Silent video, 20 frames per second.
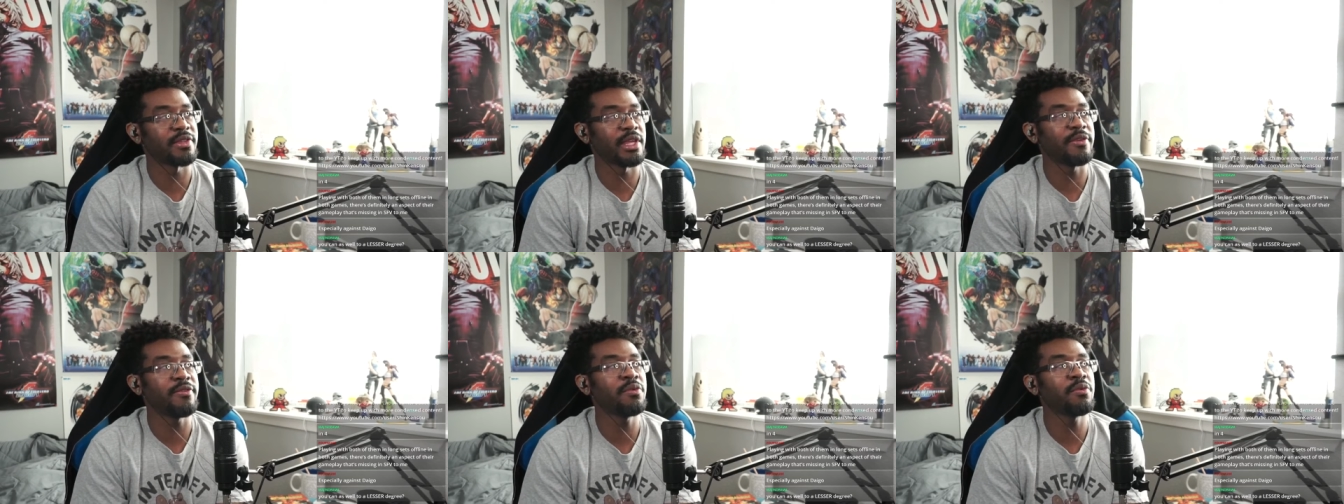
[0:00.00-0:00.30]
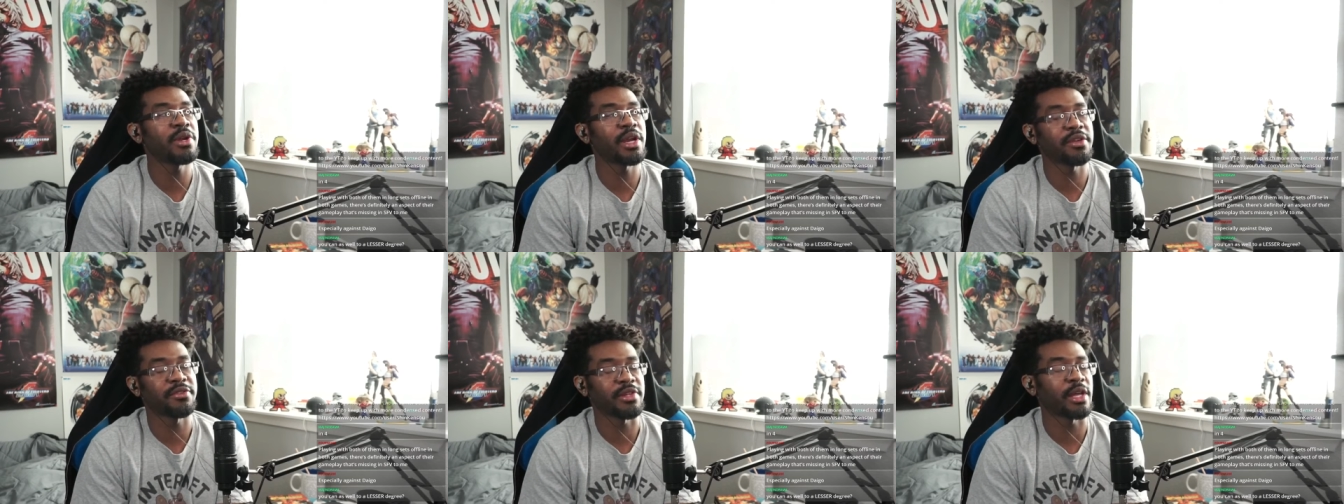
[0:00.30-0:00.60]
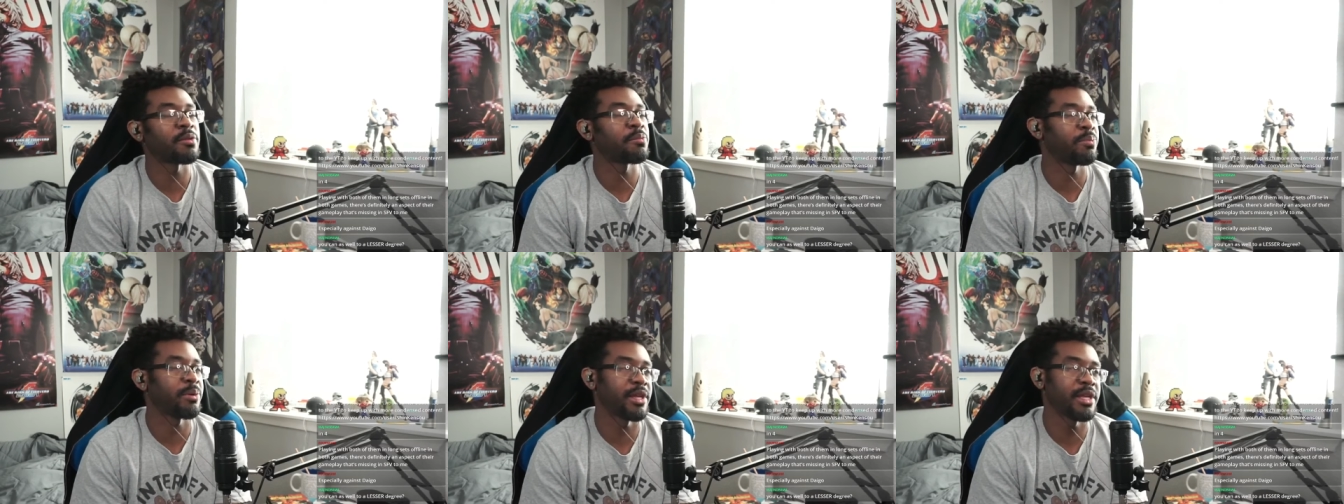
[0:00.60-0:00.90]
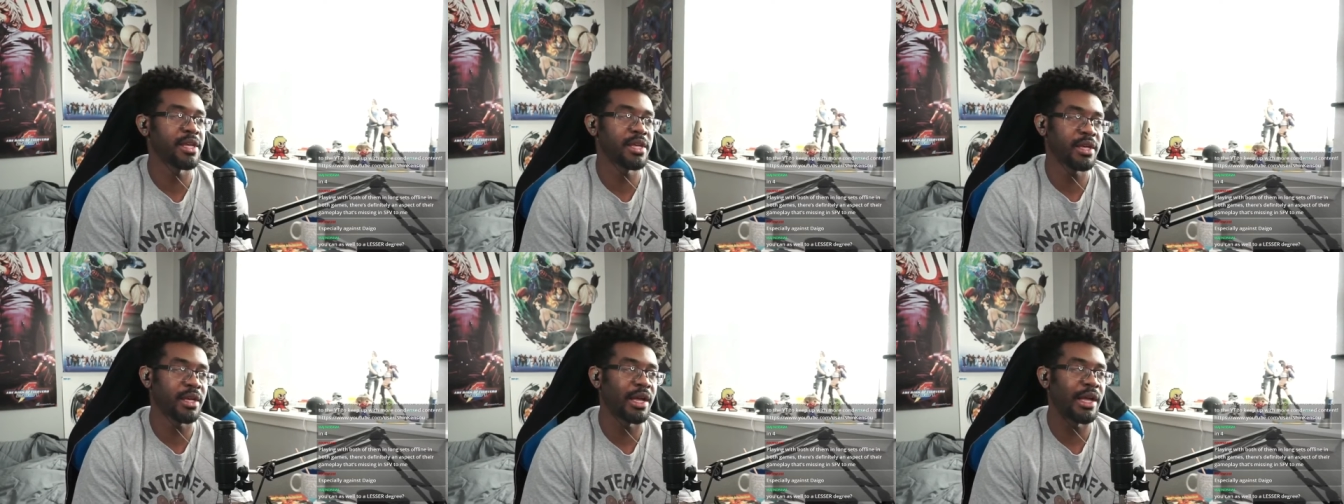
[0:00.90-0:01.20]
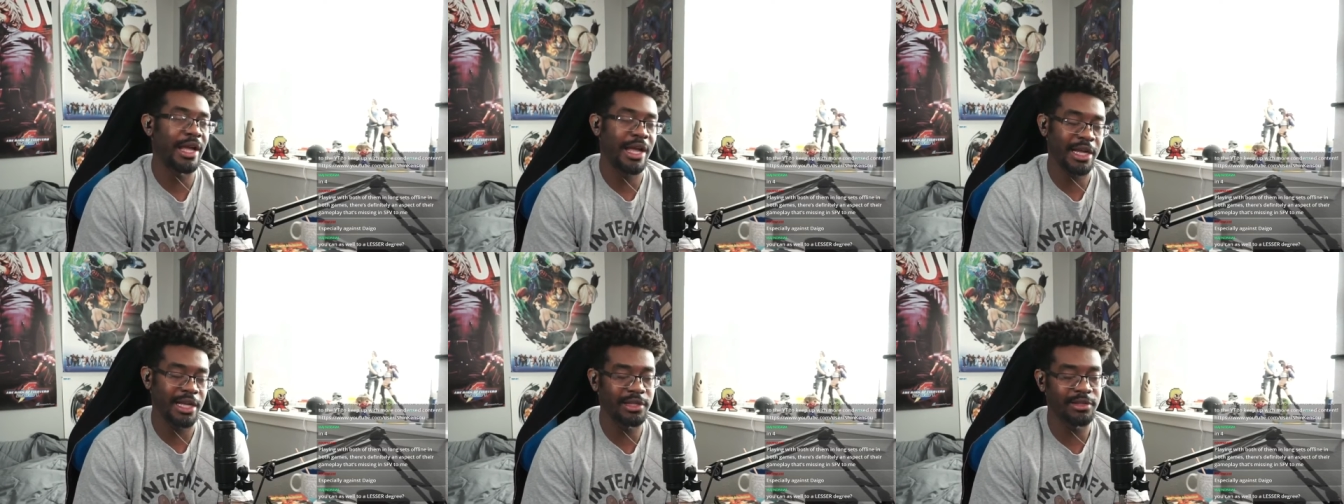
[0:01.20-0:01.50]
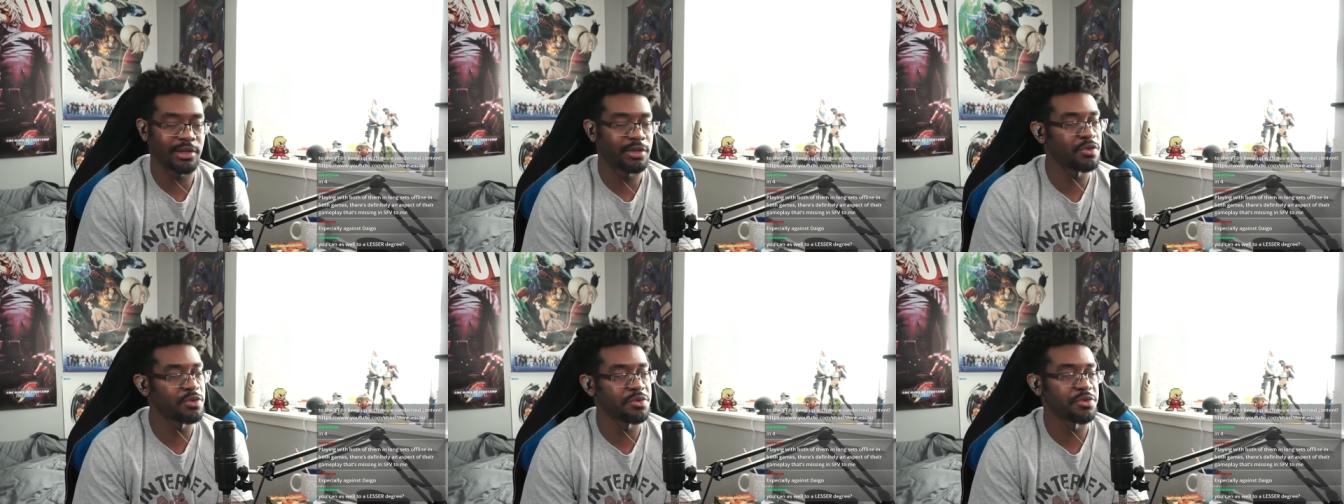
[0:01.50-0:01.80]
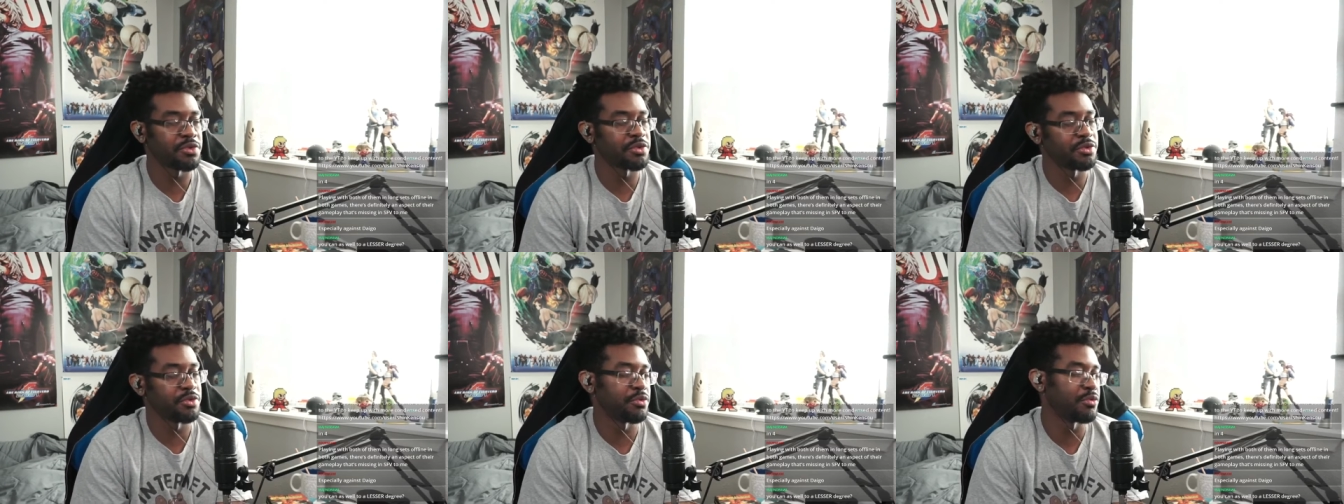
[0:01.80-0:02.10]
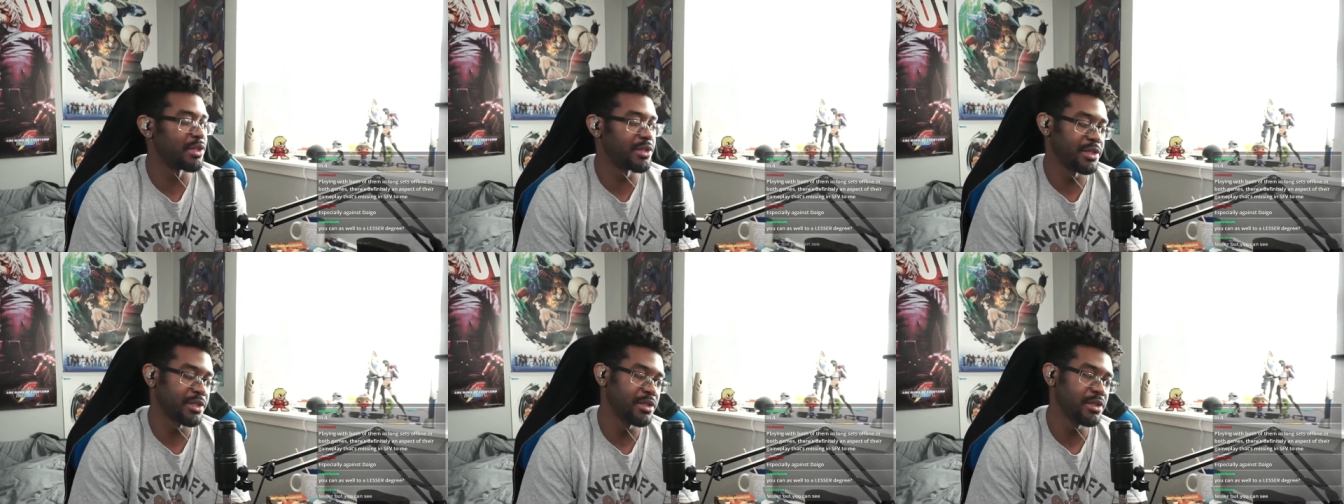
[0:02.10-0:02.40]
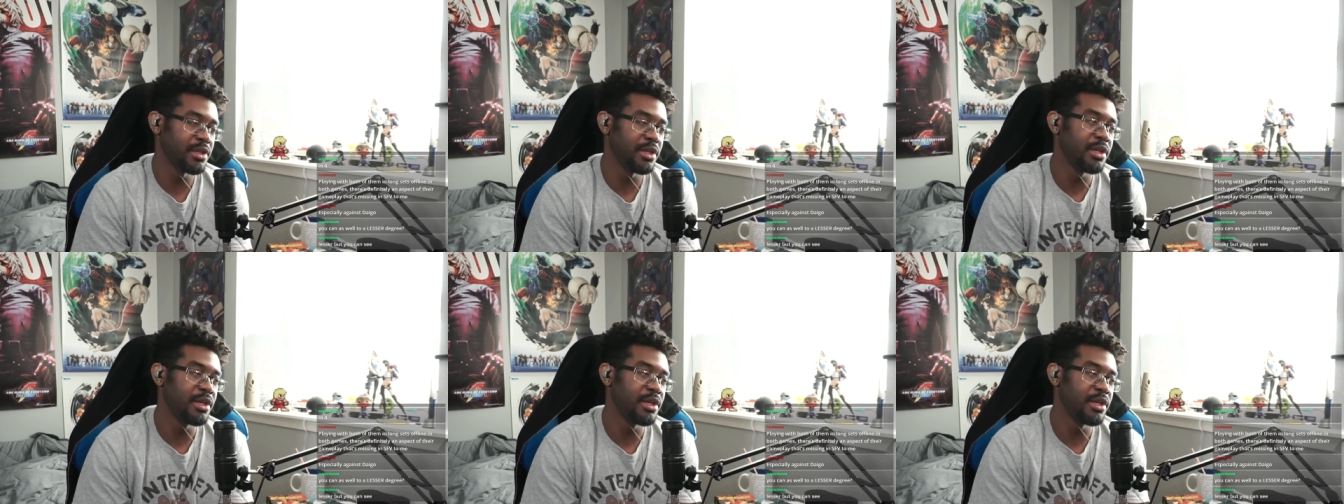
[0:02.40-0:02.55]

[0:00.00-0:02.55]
even when I stopped playing, I could tell who was good and who wasn't.